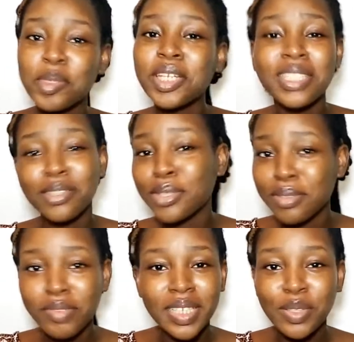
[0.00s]
Because he
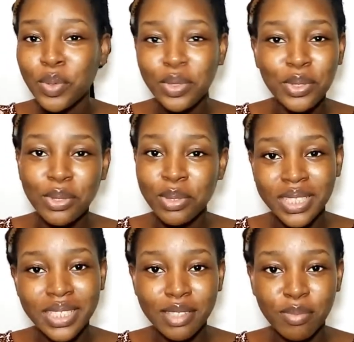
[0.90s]
doesn't really know no songs
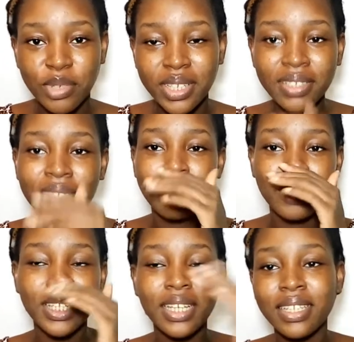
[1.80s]
in his brain.
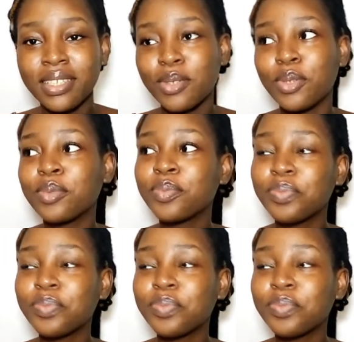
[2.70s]
But yeah, let's go.